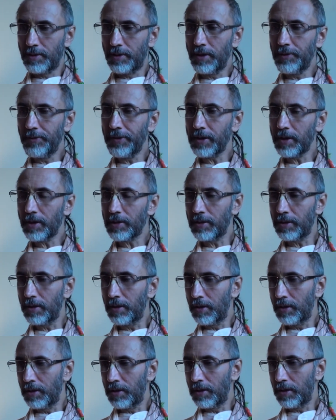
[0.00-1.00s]
living a
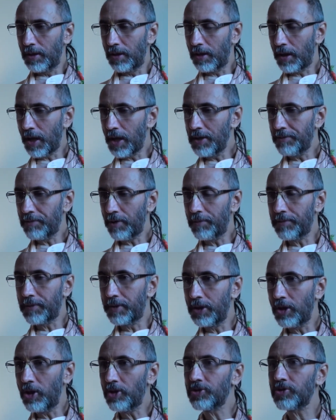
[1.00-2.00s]
life of
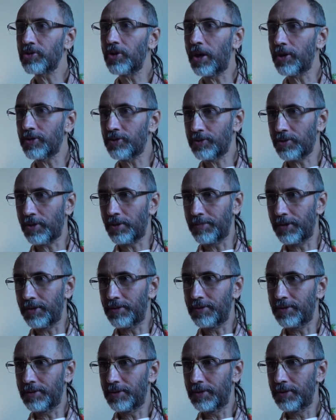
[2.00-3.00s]
grihasta ashrama
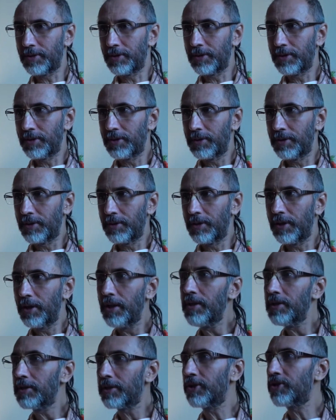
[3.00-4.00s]

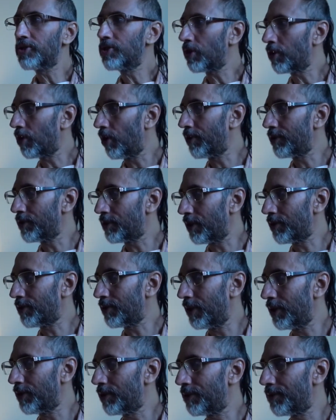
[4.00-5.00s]
in Krishna
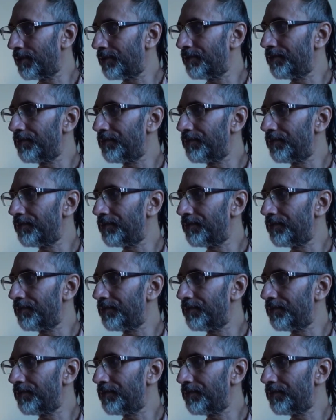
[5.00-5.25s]
consciousness.